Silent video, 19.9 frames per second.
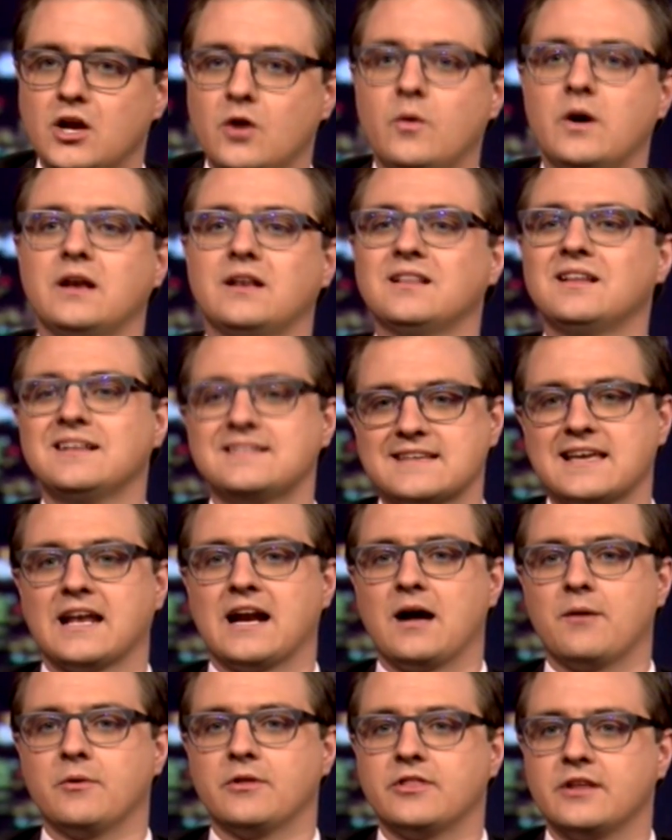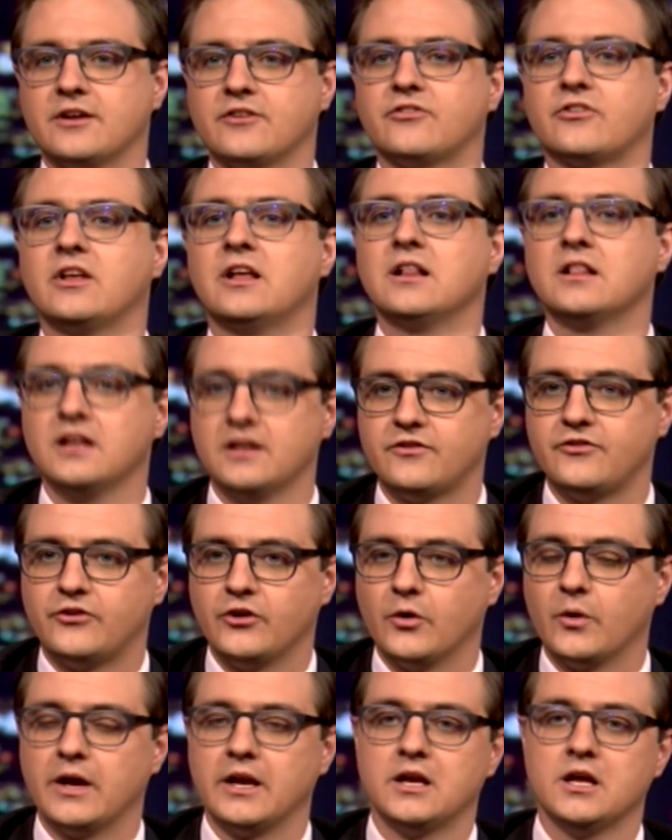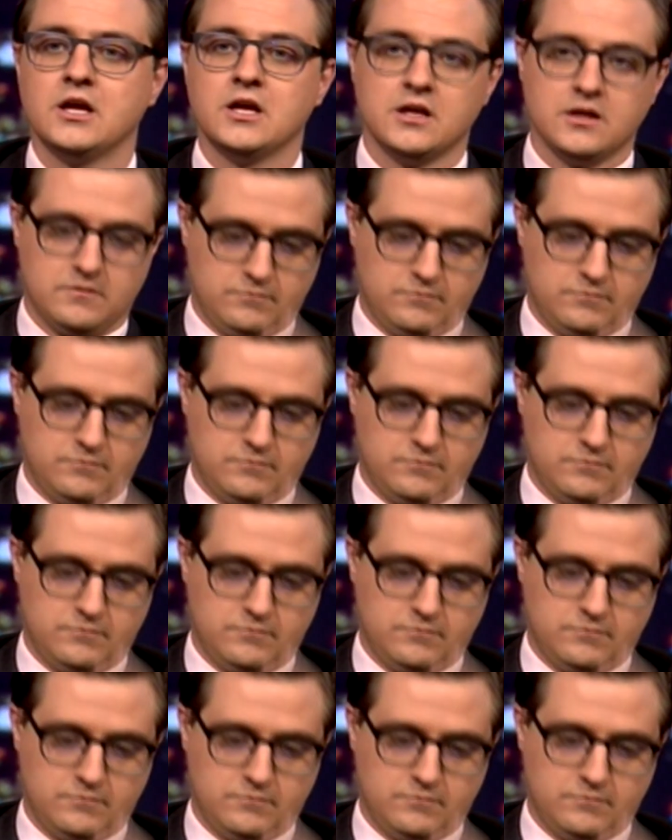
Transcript: you know what, let's get on with this, let's do it.